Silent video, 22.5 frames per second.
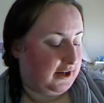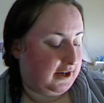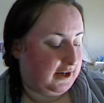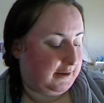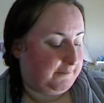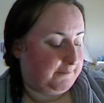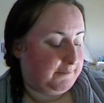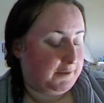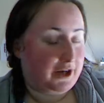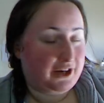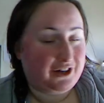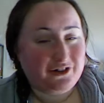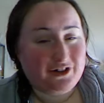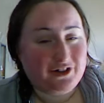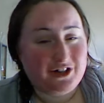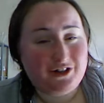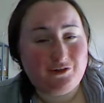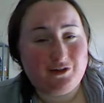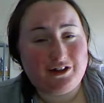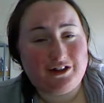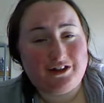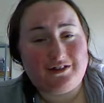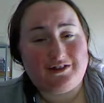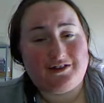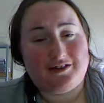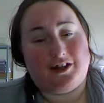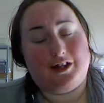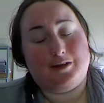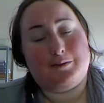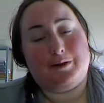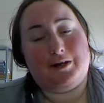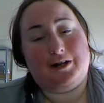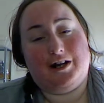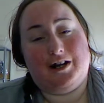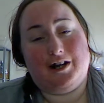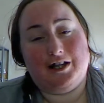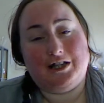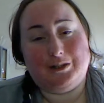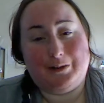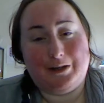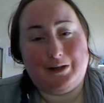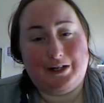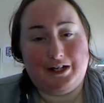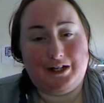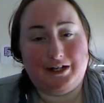I don't really celebrate
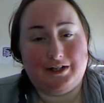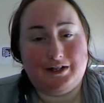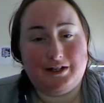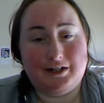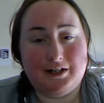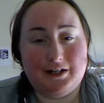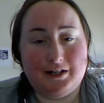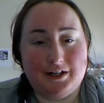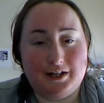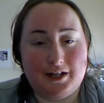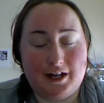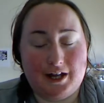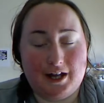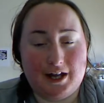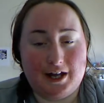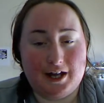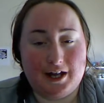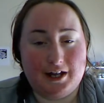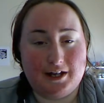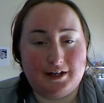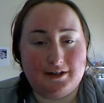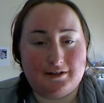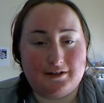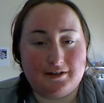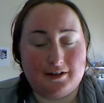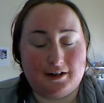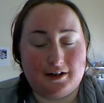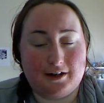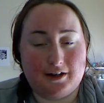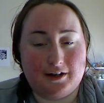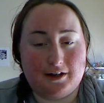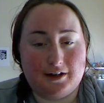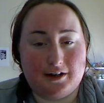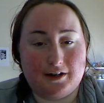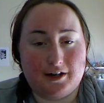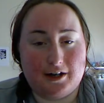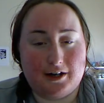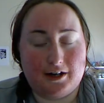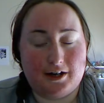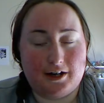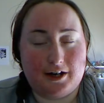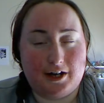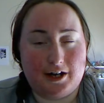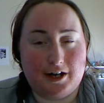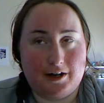Halloween, and
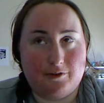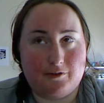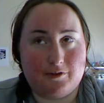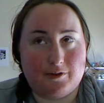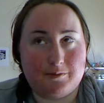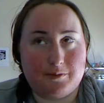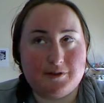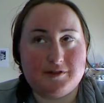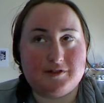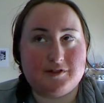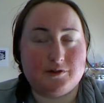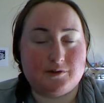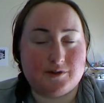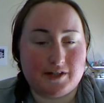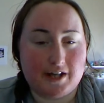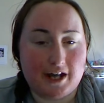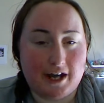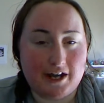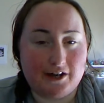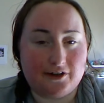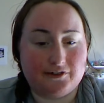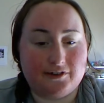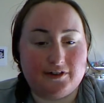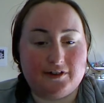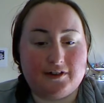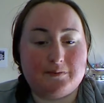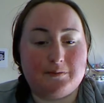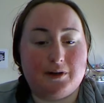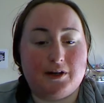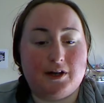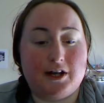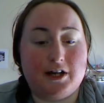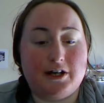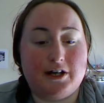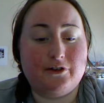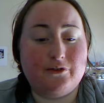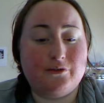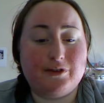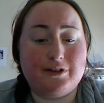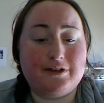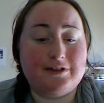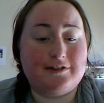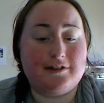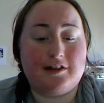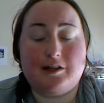I'm supposed to do a tag on this, I don't
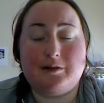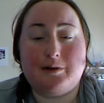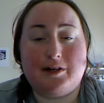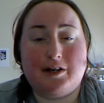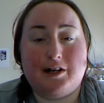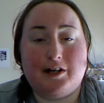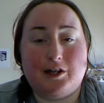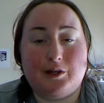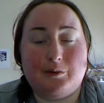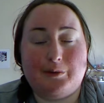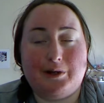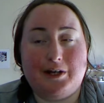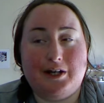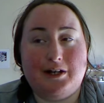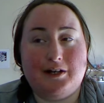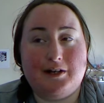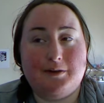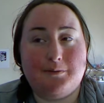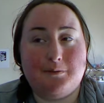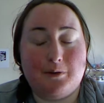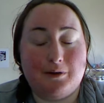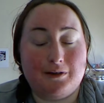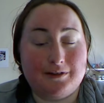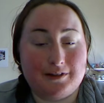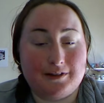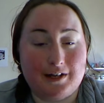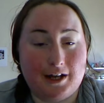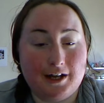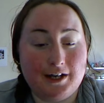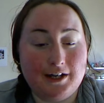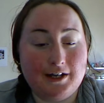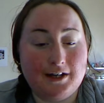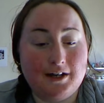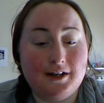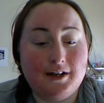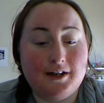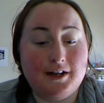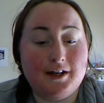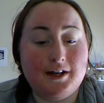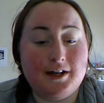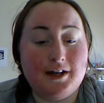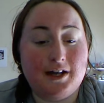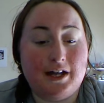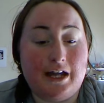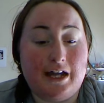really celebrate Halloween per se.
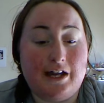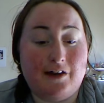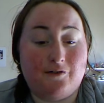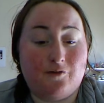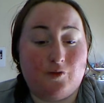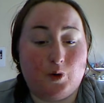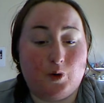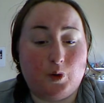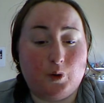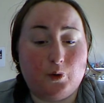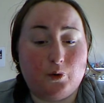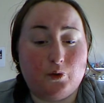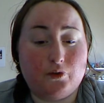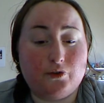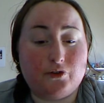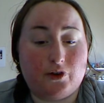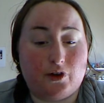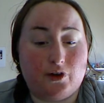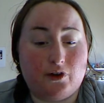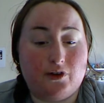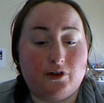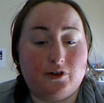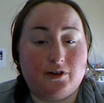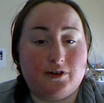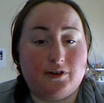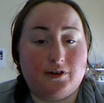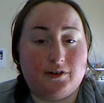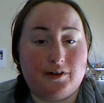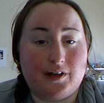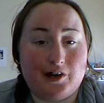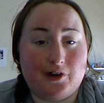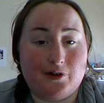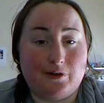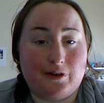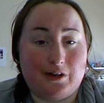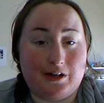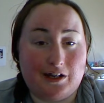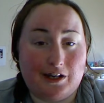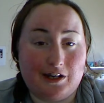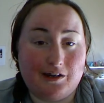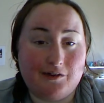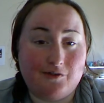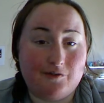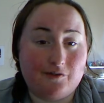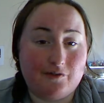It falls on Nano
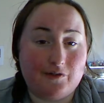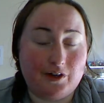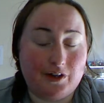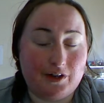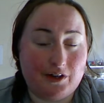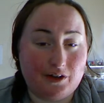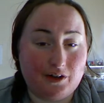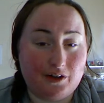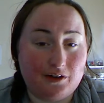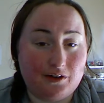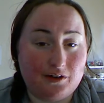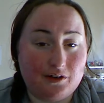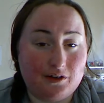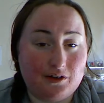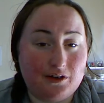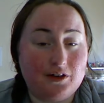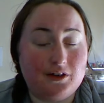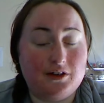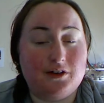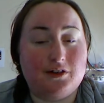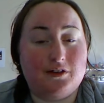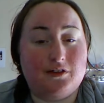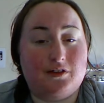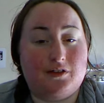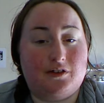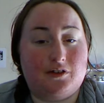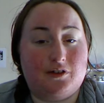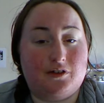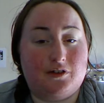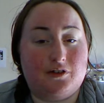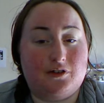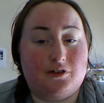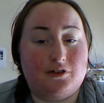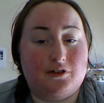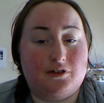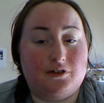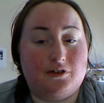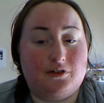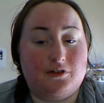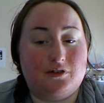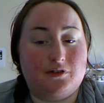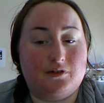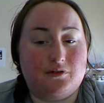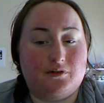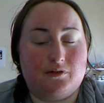Eve here,
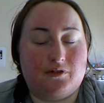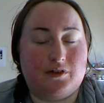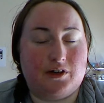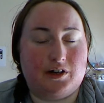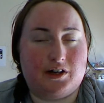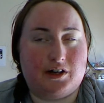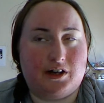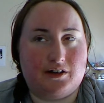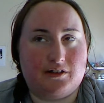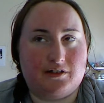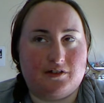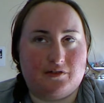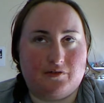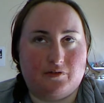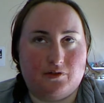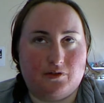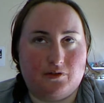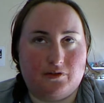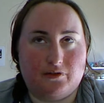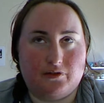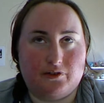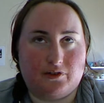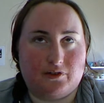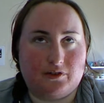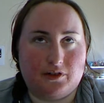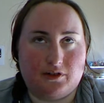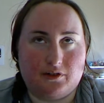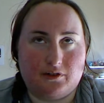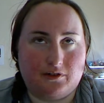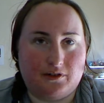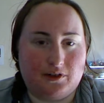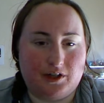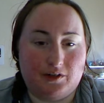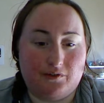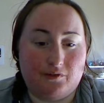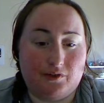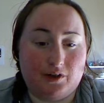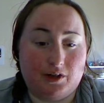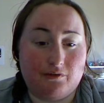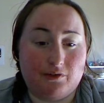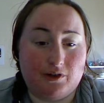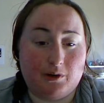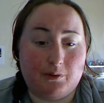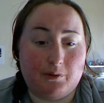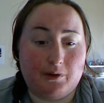so I guess it falls on Nano Eve
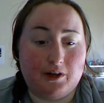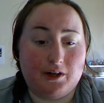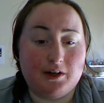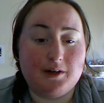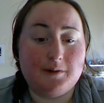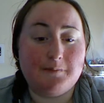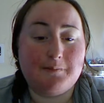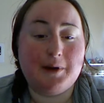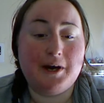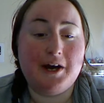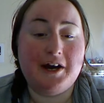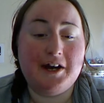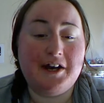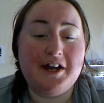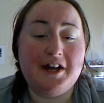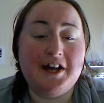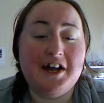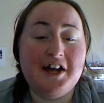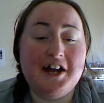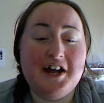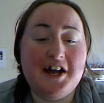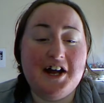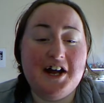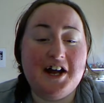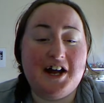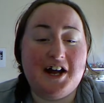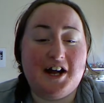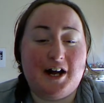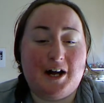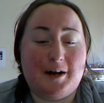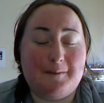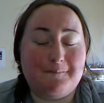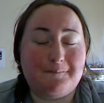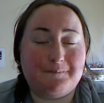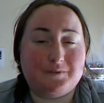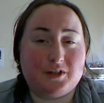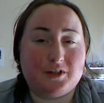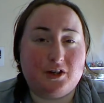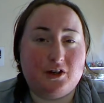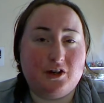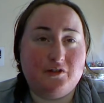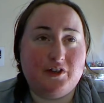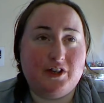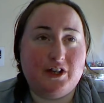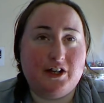everywhere. But
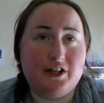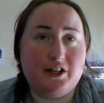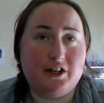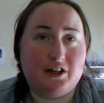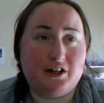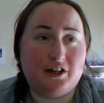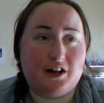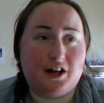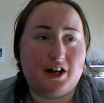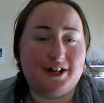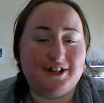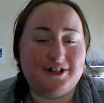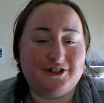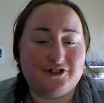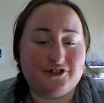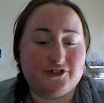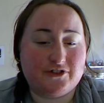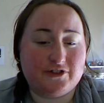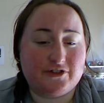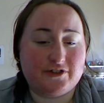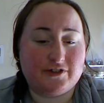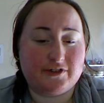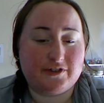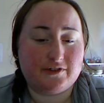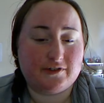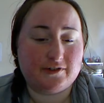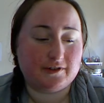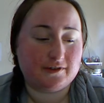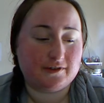over here, I like